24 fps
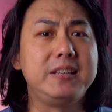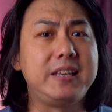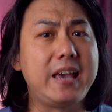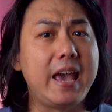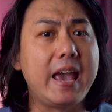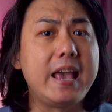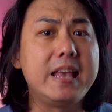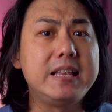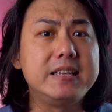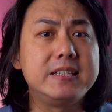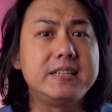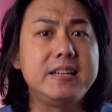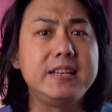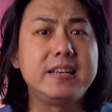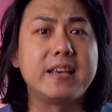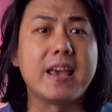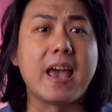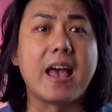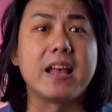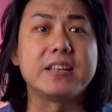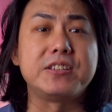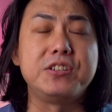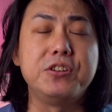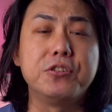gains the
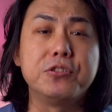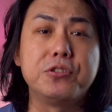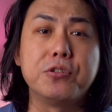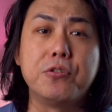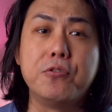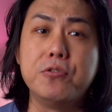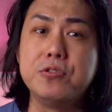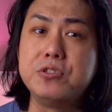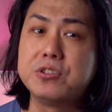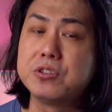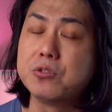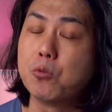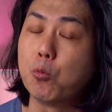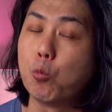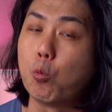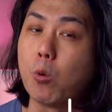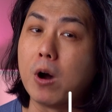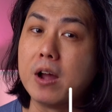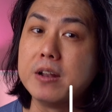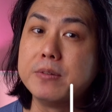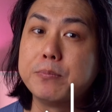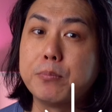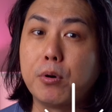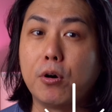Casiotones
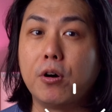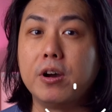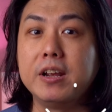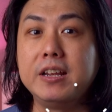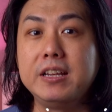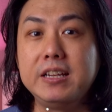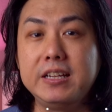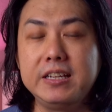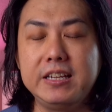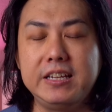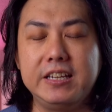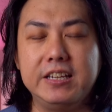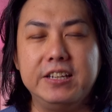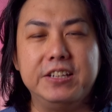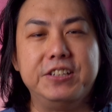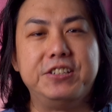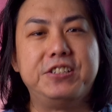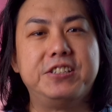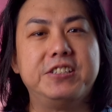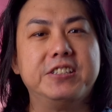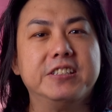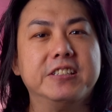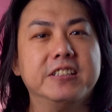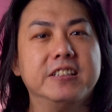1 point
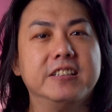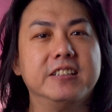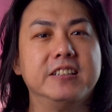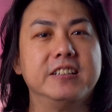each.